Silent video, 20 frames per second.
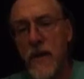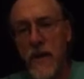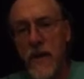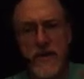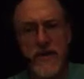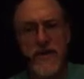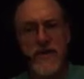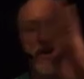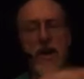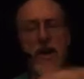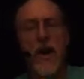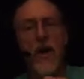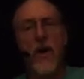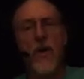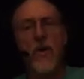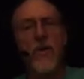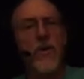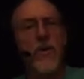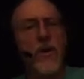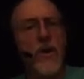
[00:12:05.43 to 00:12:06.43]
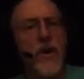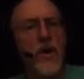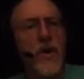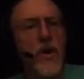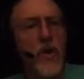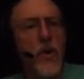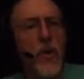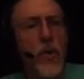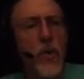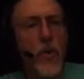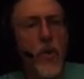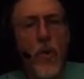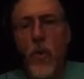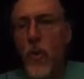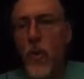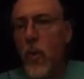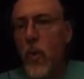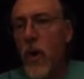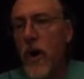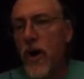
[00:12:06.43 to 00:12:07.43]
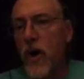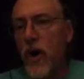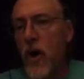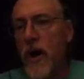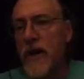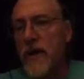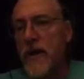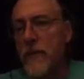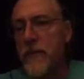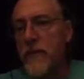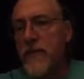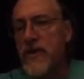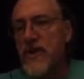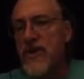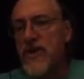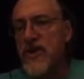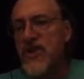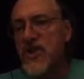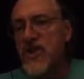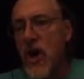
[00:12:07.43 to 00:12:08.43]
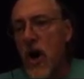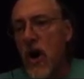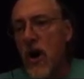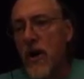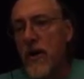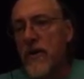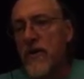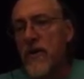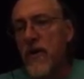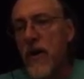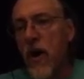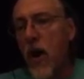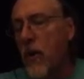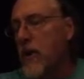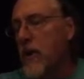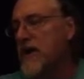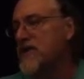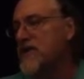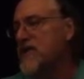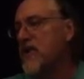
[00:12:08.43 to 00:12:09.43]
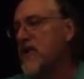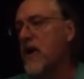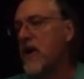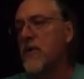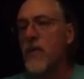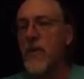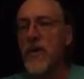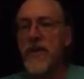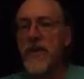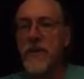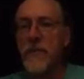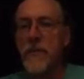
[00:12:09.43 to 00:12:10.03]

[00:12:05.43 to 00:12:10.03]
so we're going to always start with the